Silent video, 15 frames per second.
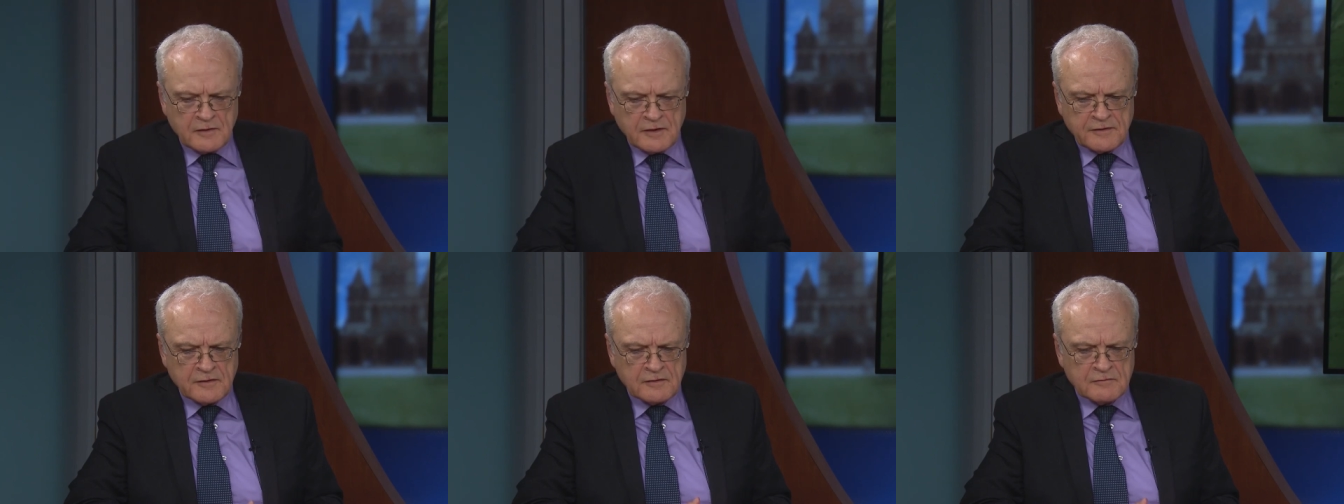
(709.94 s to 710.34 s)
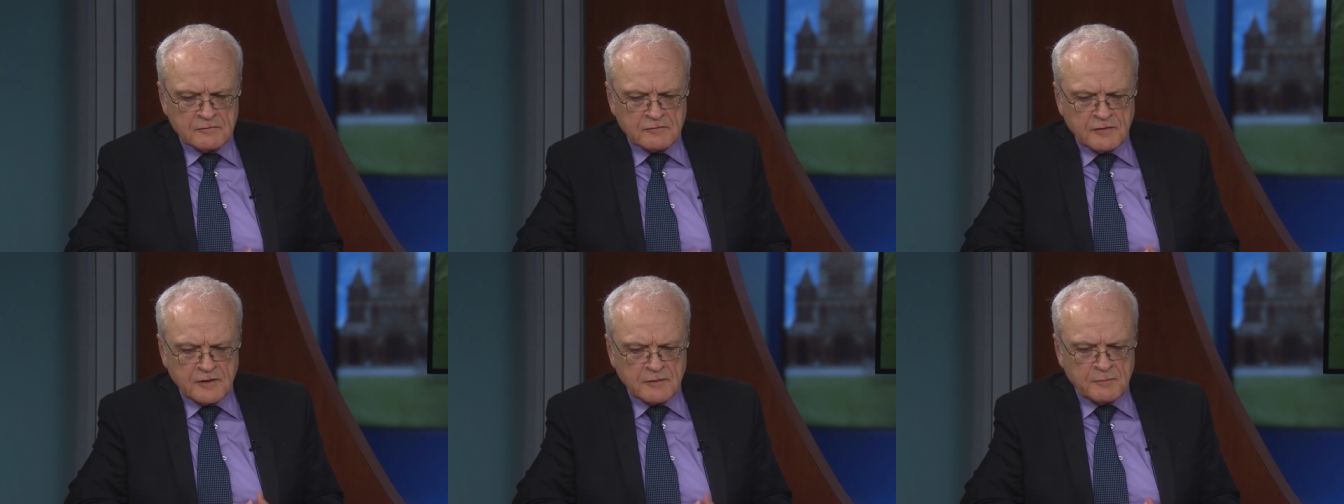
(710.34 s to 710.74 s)
uh, I think,
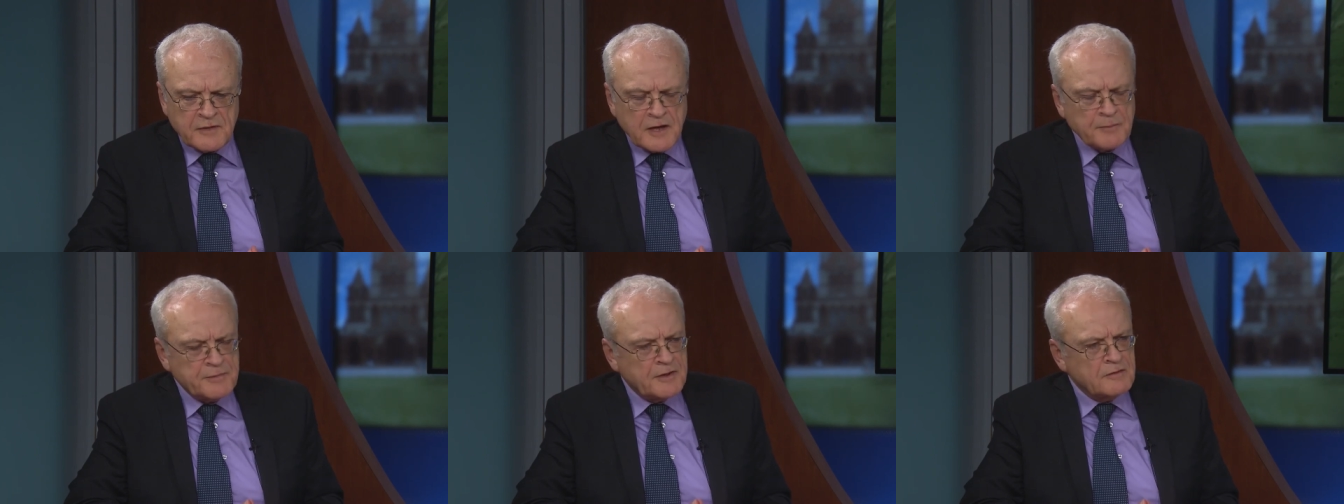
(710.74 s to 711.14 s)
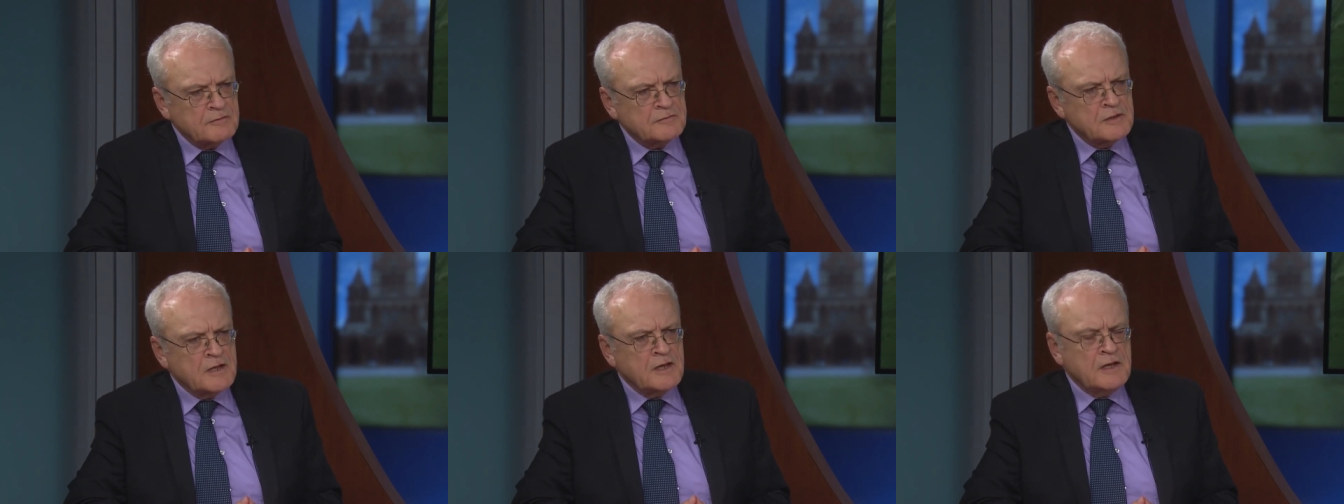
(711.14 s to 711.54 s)
trying to map
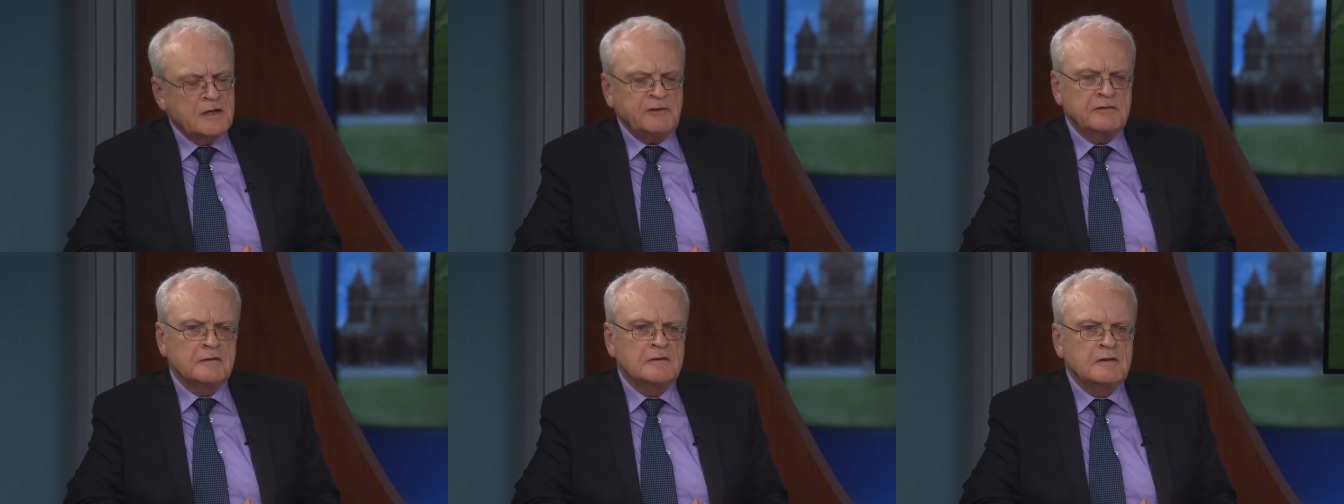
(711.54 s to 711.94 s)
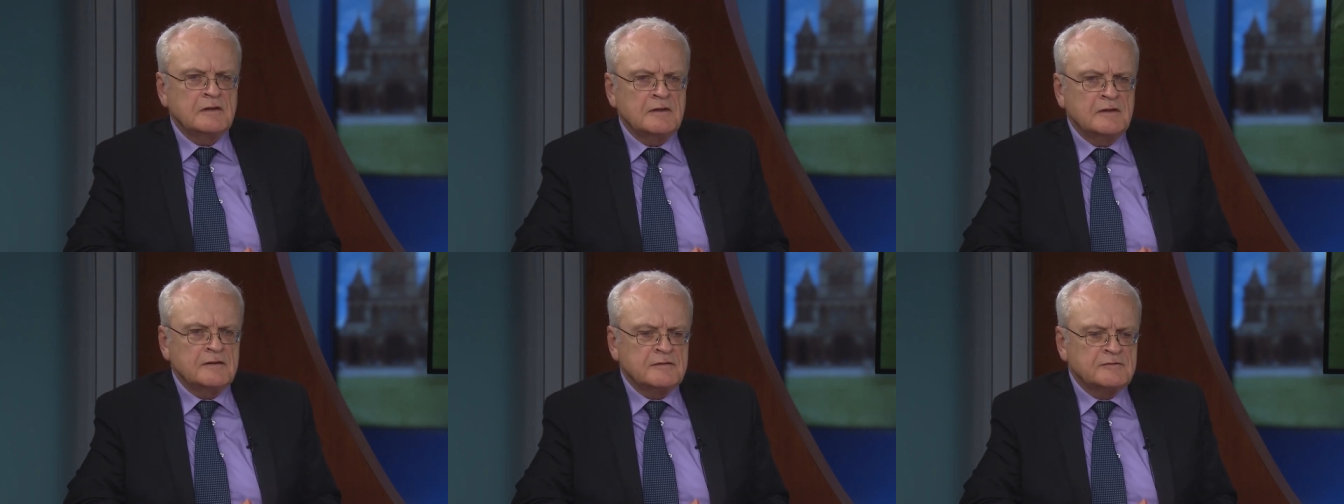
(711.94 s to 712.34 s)
out
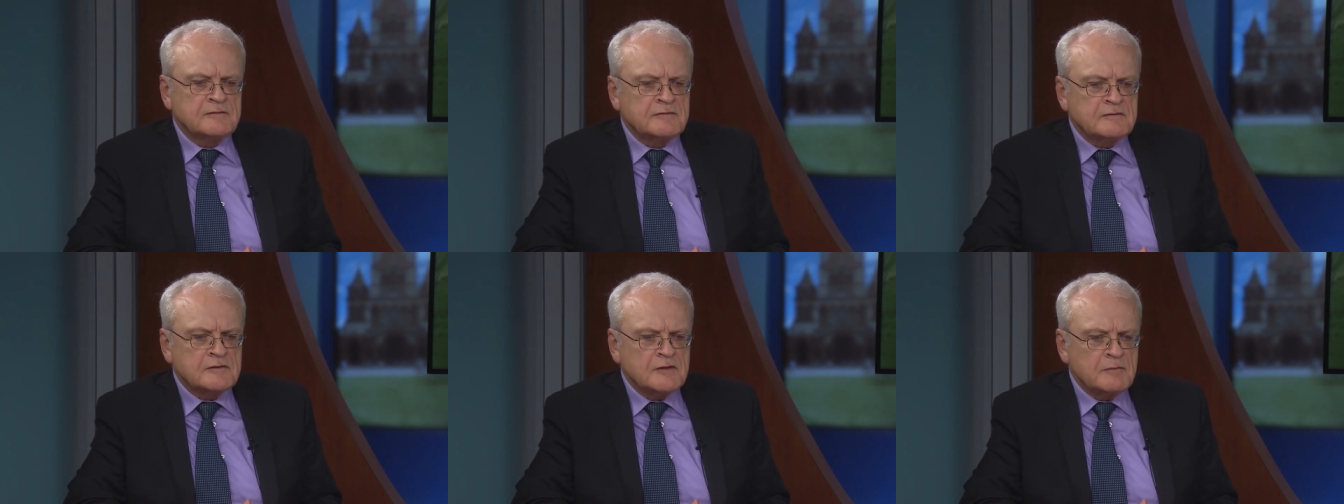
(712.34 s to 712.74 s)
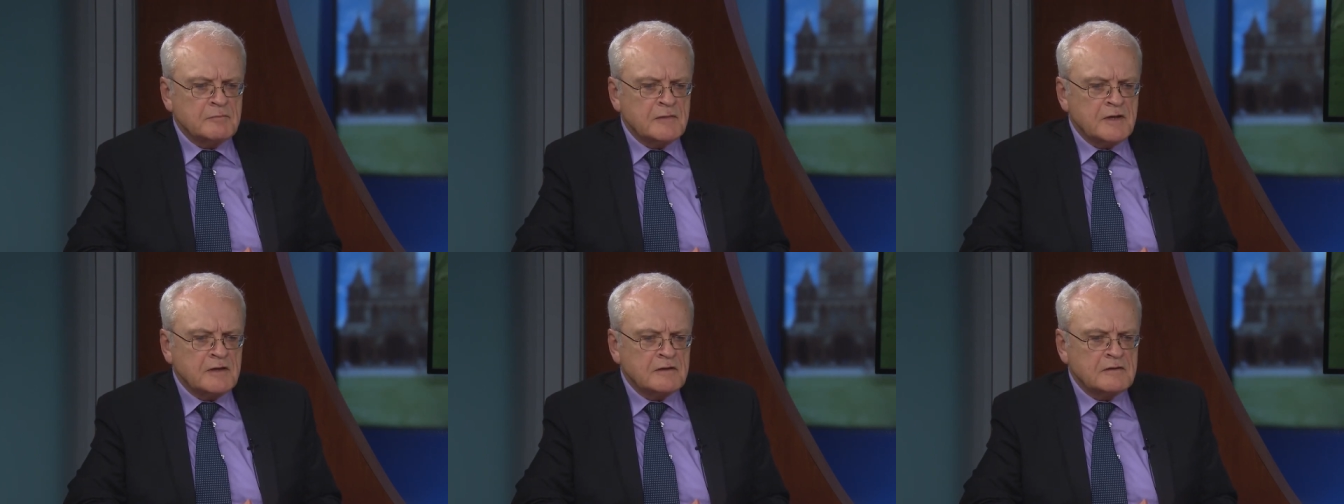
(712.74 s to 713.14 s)
is to
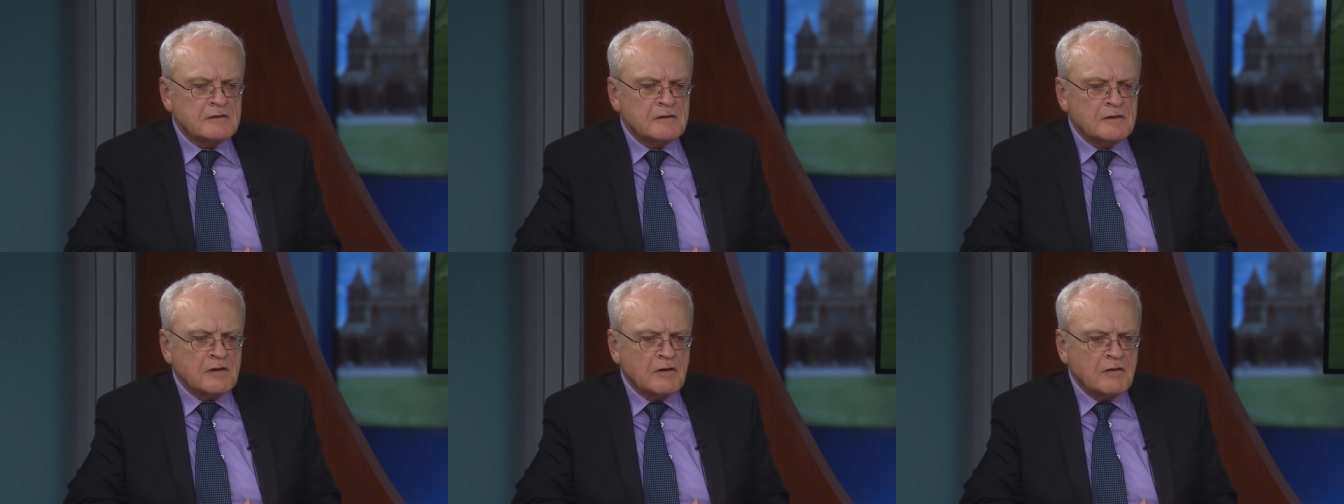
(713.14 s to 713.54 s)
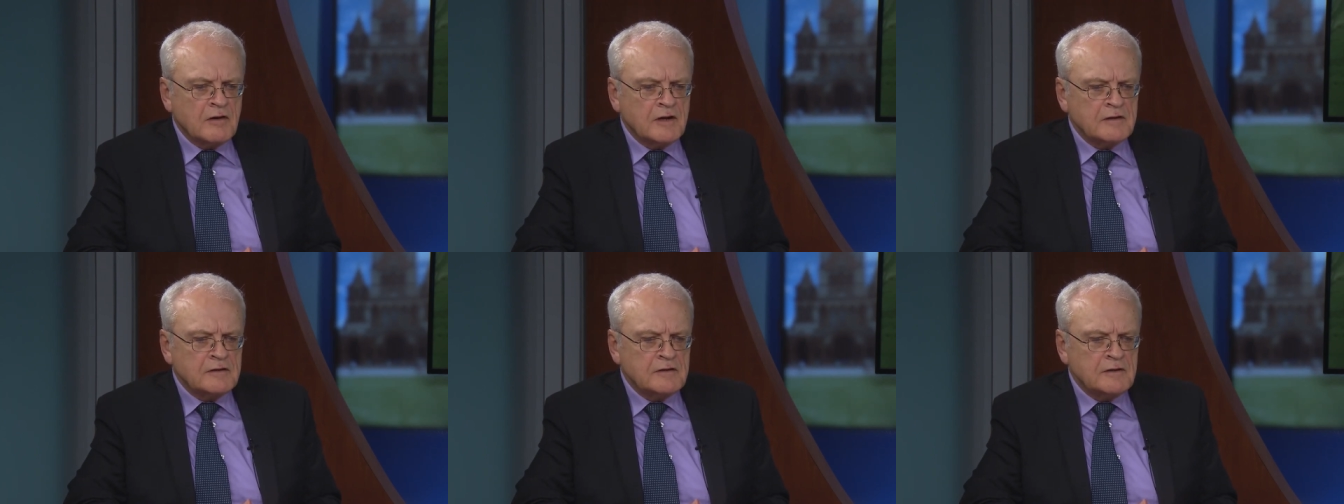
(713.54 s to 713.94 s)
make the
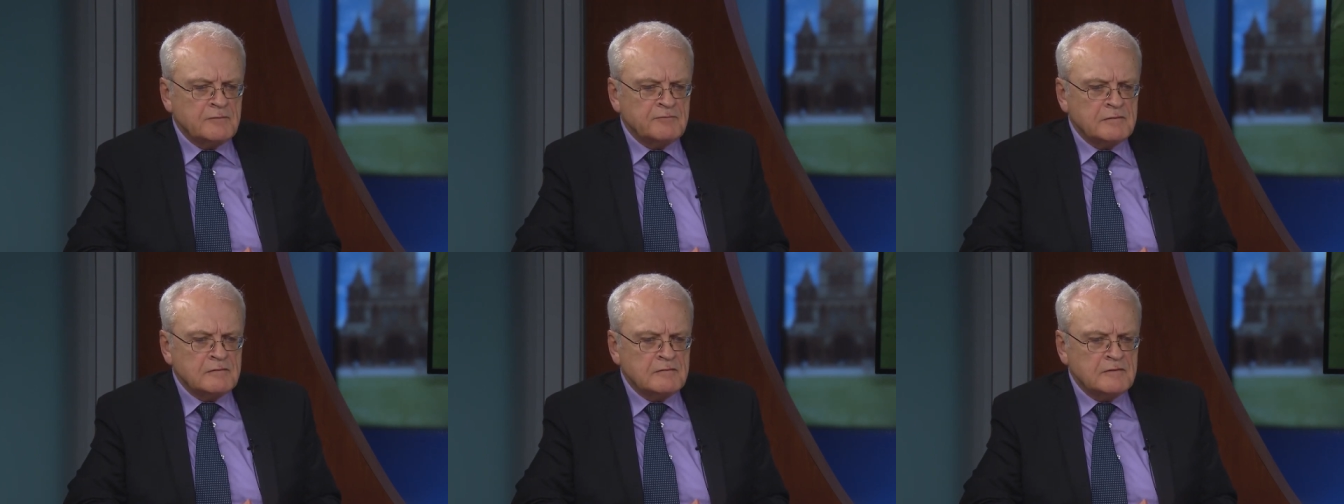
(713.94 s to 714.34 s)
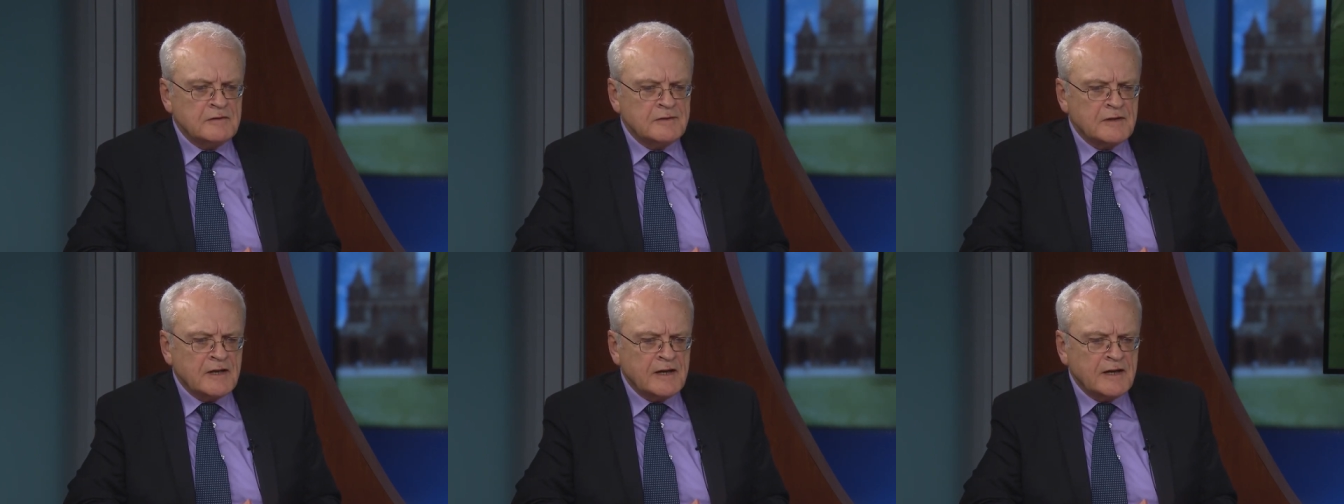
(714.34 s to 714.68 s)
art even,